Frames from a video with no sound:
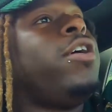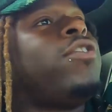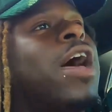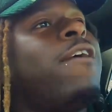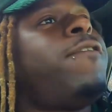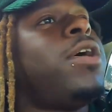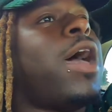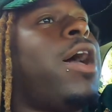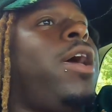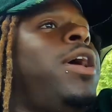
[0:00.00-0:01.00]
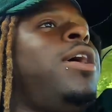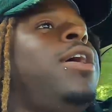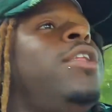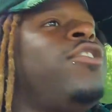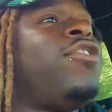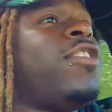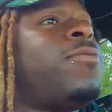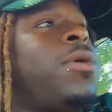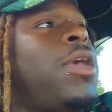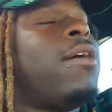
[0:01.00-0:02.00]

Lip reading: So I feel, and it's just me,